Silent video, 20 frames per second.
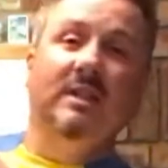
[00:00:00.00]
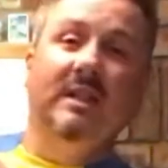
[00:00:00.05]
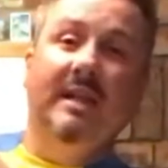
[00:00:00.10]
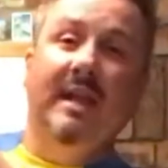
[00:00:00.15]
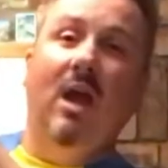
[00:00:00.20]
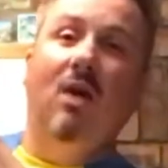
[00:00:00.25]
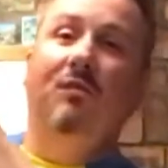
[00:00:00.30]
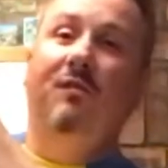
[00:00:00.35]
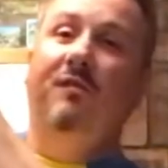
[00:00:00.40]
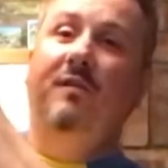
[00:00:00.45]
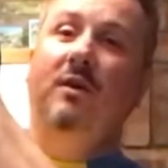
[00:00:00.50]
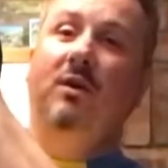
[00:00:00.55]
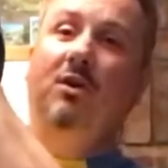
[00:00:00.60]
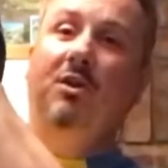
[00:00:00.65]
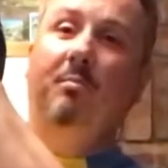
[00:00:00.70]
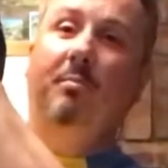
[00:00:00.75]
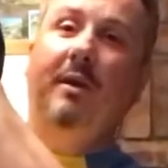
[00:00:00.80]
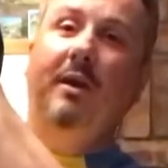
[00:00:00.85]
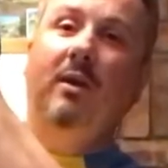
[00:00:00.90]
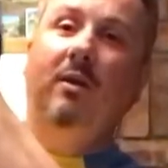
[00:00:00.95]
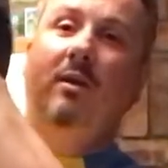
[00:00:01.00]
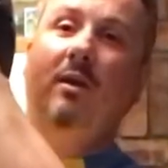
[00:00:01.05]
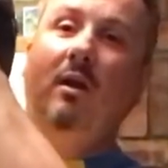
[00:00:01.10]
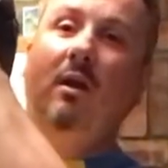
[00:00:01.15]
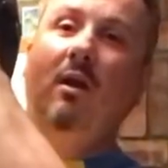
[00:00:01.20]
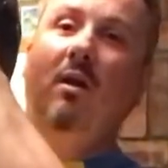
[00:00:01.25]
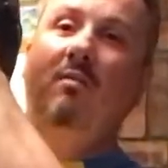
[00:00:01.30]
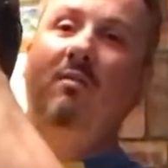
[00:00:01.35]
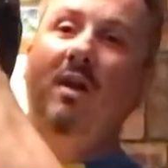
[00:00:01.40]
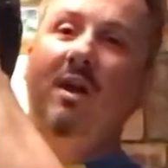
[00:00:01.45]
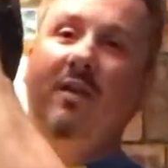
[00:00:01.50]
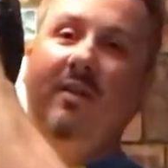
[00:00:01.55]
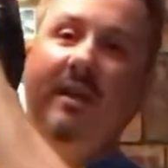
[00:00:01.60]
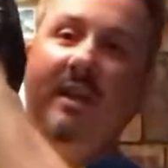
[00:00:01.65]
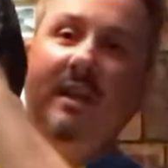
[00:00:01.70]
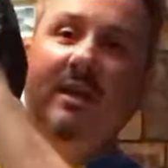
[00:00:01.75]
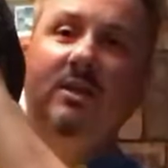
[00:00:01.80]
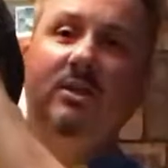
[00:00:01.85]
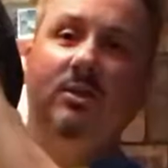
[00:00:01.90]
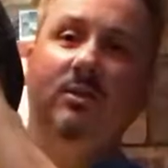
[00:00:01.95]
the outfield. The bigger the glove, the
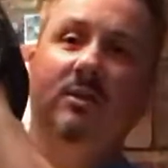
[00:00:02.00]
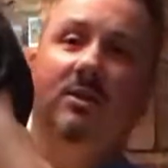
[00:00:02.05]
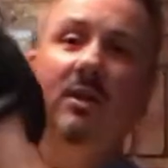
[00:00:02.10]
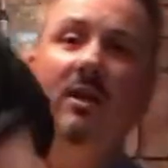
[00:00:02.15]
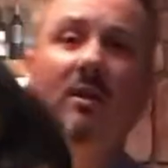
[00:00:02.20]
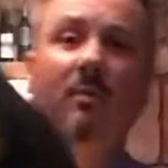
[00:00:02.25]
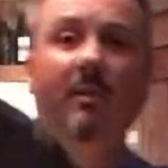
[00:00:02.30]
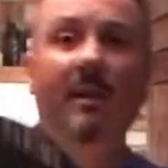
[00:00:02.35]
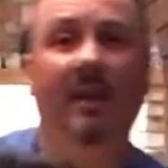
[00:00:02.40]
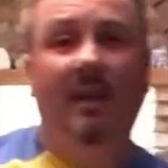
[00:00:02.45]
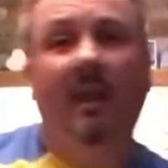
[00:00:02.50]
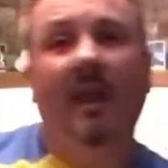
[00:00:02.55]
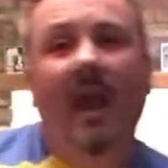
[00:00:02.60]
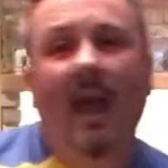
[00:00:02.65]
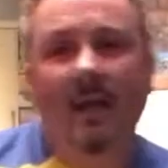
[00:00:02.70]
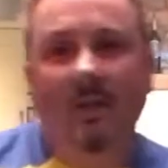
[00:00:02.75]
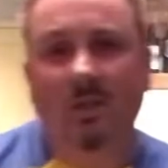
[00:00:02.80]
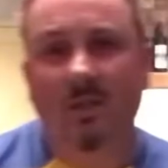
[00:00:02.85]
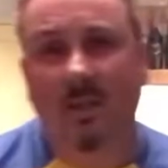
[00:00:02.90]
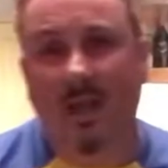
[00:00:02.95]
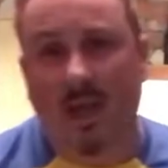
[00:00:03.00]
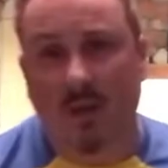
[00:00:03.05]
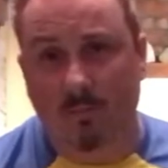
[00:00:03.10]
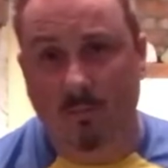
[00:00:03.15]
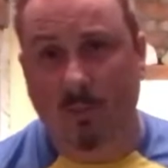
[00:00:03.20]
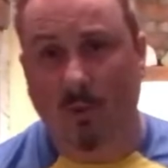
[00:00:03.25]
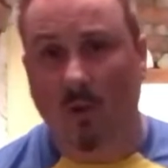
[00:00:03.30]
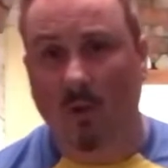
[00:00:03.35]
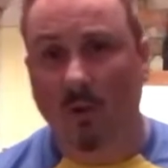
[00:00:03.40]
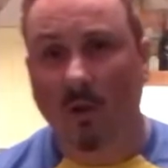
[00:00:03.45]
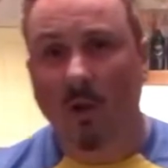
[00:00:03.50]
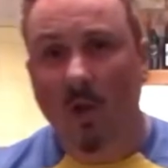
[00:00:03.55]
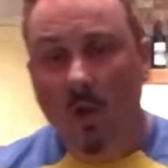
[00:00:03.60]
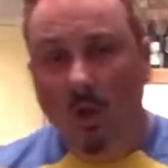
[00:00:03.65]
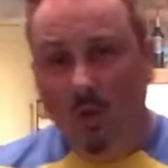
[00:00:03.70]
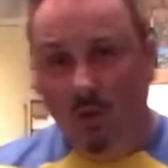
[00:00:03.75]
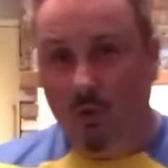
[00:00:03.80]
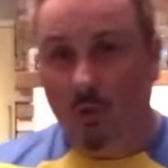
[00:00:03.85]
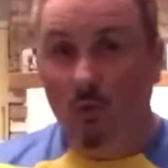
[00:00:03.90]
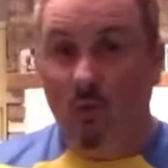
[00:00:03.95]
easier it's going to be to catch that ball.
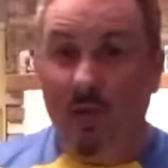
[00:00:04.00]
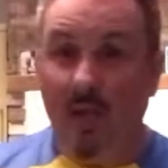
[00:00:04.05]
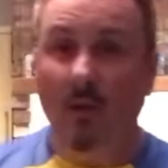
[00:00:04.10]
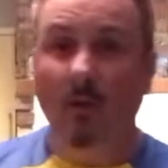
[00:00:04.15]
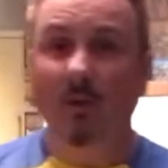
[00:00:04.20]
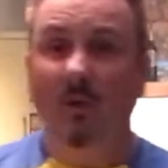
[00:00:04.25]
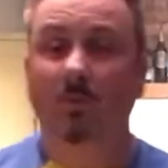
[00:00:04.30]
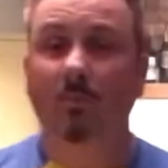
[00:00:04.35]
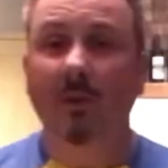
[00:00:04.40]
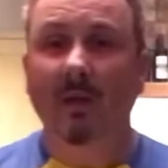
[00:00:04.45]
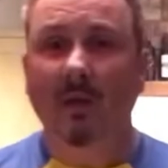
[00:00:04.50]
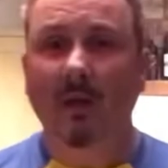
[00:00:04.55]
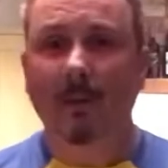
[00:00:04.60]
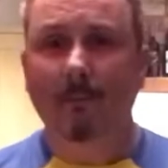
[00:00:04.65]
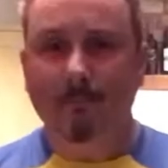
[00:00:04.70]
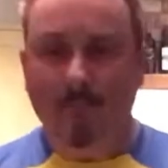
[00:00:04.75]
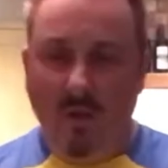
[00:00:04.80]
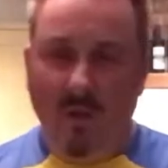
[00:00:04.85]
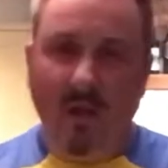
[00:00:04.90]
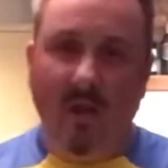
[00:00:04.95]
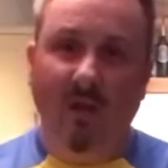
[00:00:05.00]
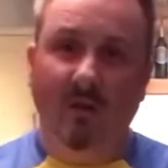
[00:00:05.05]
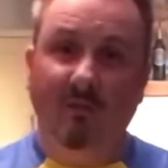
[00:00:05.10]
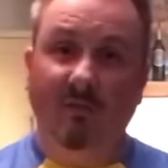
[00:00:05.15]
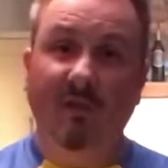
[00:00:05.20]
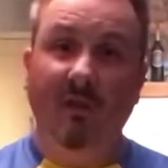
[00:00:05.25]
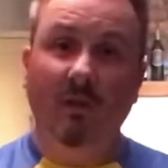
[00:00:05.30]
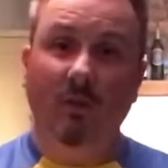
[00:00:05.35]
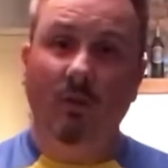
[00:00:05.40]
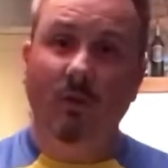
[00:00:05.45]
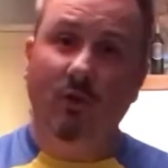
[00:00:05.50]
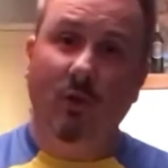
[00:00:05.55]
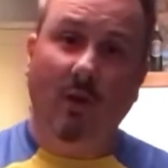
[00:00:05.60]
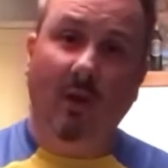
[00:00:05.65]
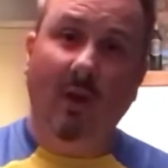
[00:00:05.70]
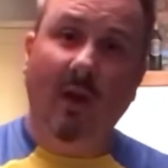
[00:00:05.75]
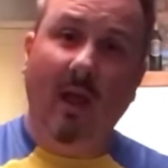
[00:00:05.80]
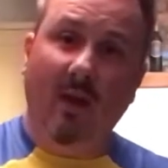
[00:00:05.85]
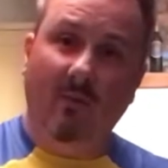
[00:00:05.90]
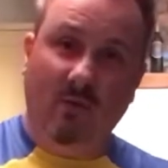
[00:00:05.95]
So generally speaking, infielders are
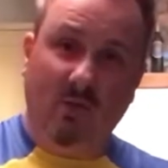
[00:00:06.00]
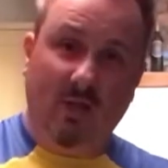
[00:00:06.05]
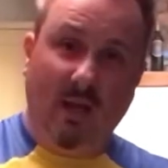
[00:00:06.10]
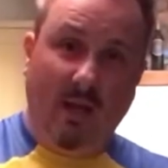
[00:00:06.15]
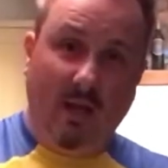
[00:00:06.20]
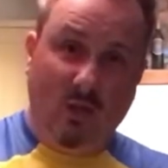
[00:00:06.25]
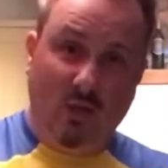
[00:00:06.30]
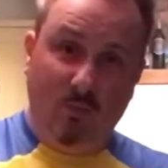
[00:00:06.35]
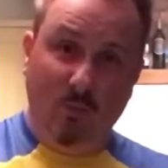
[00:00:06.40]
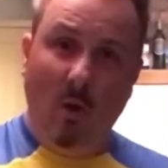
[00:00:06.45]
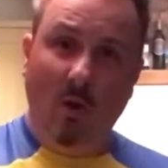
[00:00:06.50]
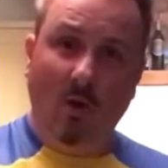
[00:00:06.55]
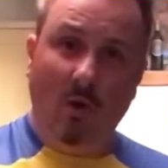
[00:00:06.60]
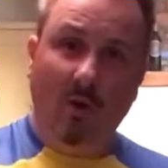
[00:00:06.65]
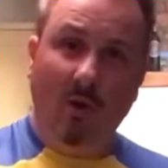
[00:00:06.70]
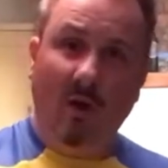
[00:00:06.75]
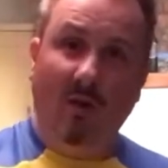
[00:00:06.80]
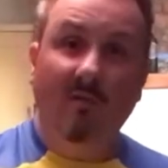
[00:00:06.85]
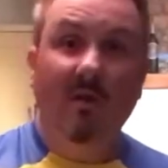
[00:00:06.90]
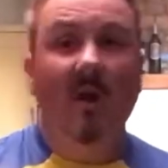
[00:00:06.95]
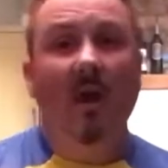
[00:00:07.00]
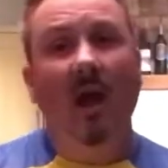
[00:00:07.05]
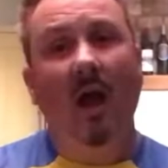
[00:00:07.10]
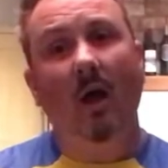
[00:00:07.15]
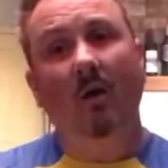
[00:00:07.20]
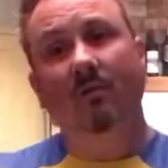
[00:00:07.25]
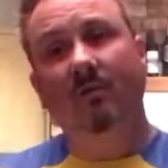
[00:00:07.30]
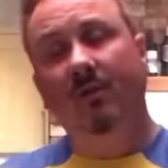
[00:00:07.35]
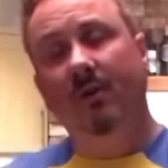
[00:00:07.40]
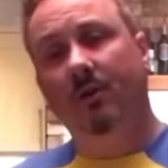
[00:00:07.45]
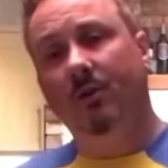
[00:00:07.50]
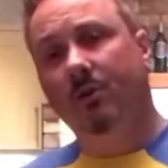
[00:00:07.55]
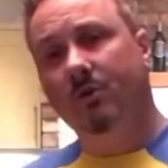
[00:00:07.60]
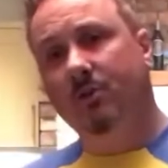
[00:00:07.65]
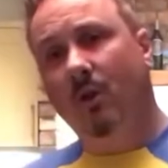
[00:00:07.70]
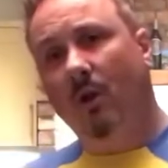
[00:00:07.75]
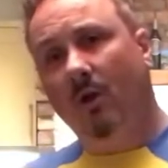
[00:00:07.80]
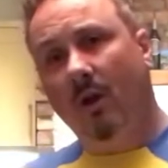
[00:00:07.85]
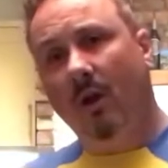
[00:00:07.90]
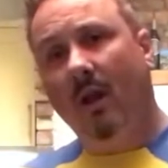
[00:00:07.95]
going to have a slightly smaller glove. Outfielders
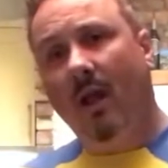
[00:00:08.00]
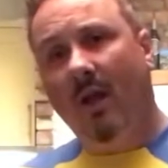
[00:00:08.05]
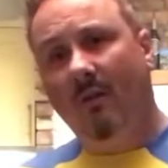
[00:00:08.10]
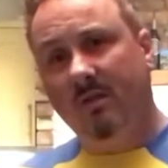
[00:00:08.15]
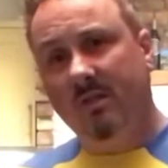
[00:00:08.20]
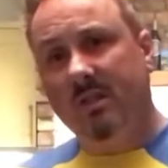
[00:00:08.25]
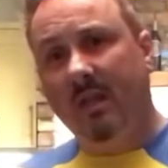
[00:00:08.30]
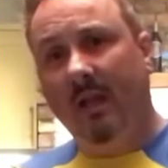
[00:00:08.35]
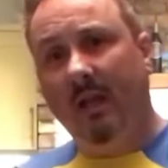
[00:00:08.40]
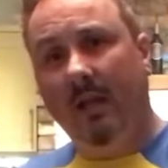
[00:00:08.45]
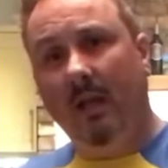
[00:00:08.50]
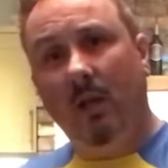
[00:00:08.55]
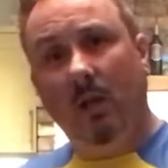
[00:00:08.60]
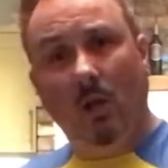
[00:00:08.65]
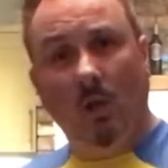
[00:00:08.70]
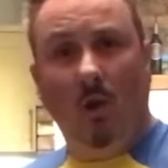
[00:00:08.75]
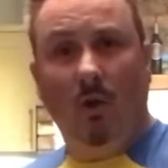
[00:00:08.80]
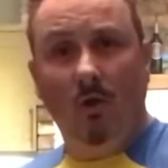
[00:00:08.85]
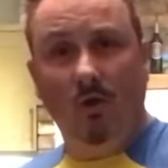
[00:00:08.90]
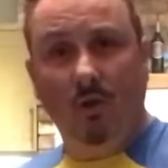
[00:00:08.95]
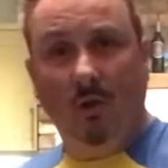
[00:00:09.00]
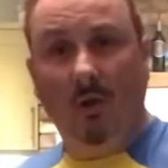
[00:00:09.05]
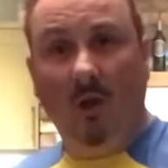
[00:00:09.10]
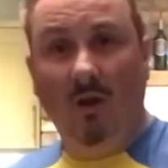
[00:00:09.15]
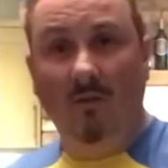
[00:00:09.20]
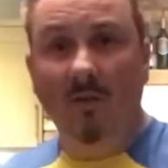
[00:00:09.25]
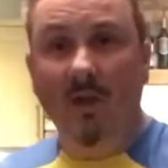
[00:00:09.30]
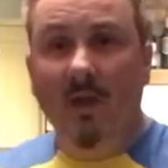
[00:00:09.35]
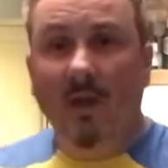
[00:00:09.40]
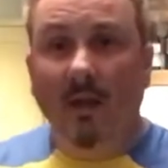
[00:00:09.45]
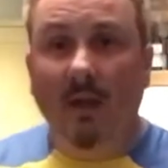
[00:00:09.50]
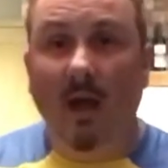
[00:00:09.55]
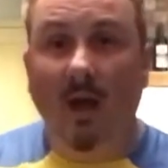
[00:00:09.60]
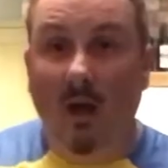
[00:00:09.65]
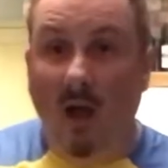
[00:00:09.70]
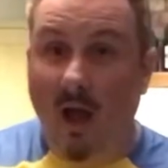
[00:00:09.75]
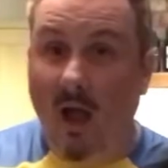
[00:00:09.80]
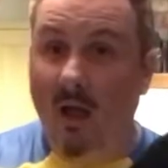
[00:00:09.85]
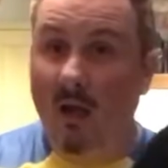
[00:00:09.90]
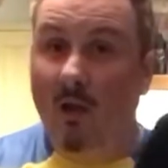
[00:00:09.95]
are going to have a slightly larger glove. Now,
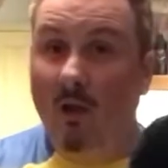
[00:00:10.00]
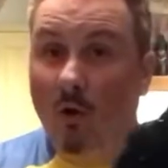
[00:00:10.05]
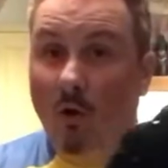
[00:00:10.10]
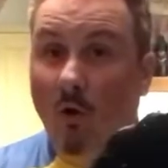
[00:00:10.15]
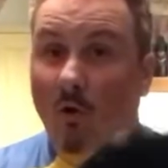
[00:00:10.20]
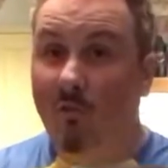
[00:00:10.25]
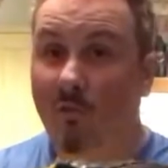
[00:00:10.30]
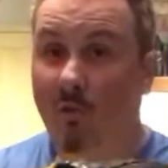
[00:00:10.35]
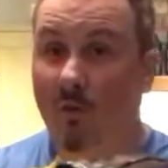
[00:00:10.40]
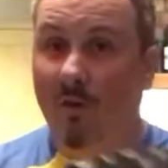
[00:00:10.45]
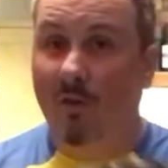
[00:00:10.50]
I go for a